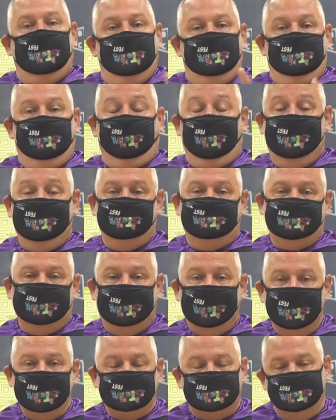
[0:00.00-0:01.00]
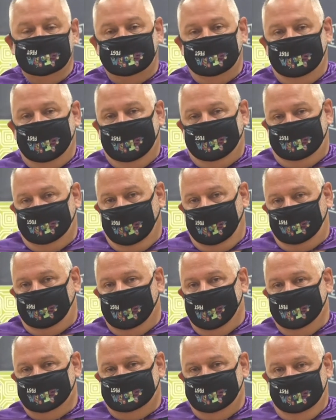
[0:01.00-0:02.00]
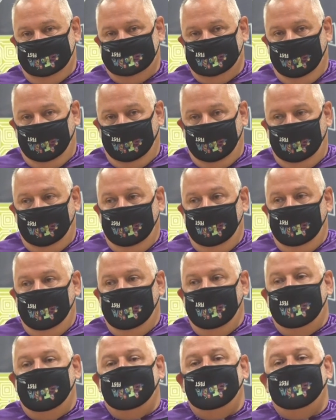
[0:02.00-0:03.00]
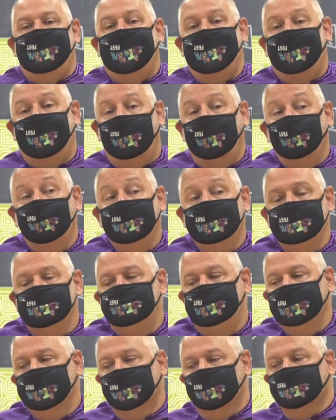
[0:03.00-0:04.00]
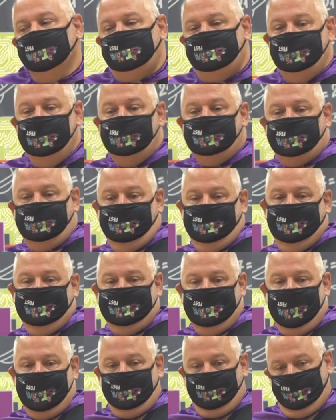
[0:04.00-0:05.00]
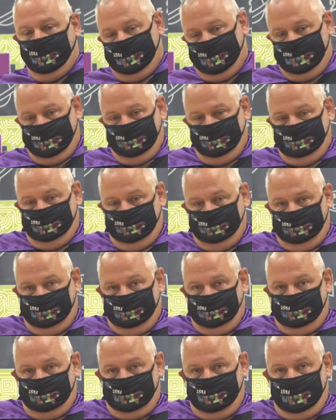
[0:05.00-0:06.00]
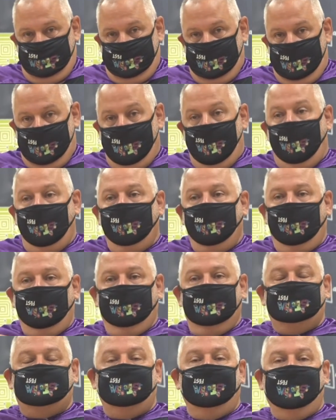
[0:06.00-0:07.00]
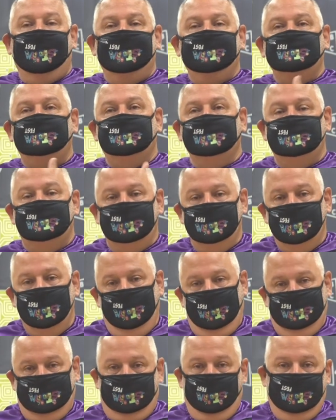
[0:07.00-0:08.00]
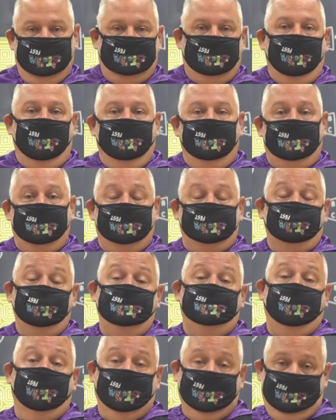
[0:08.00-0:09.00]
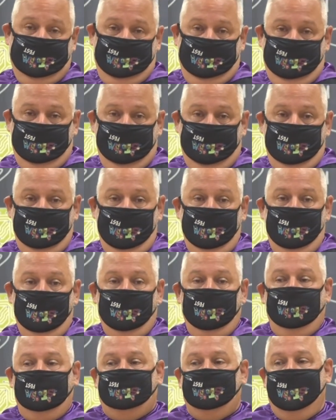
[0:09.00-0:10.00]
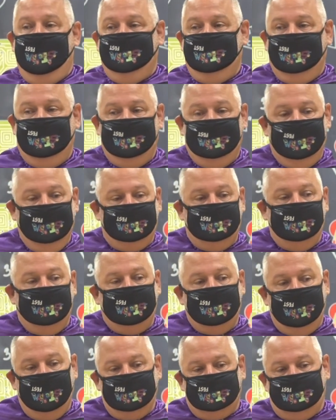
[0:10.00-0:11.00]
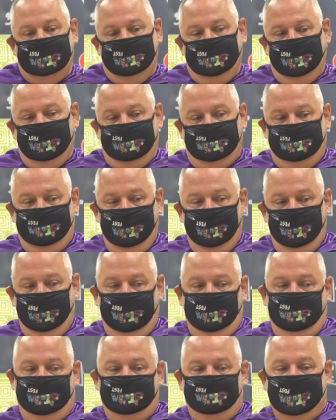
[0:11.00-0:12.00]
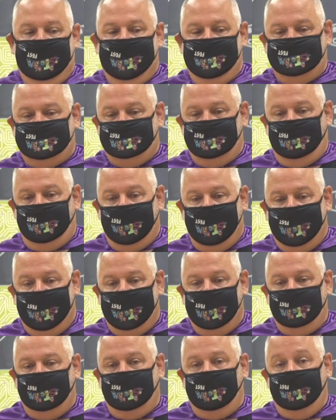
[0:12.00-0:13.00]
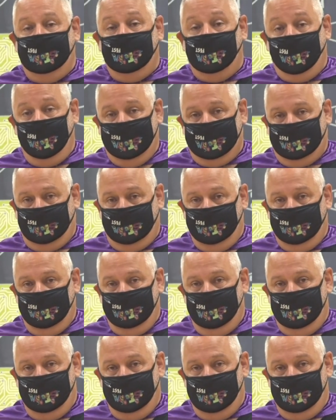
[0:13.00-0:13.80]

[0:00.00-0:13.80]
The ramifications of that thought process are how we build future McDonald's. What we're trying to do is what's called throughput. We're trying to get the customer food faster, hotter, and quicker